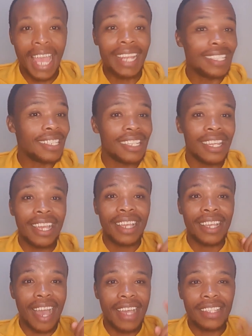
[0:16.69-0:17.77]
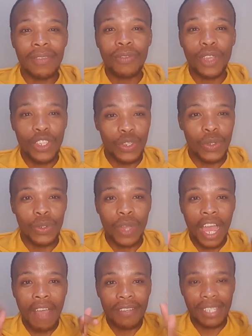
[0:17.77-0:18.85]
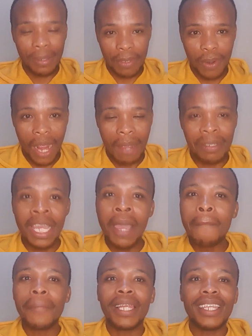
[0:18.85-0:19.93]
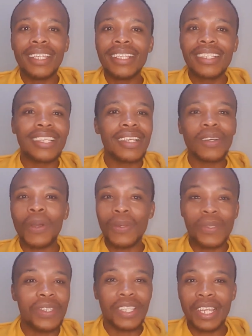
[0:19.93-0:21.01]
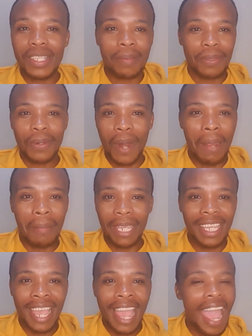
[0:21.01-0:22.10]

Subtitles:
And guys, if you're new, you haven't subscribed, please consider subscribing.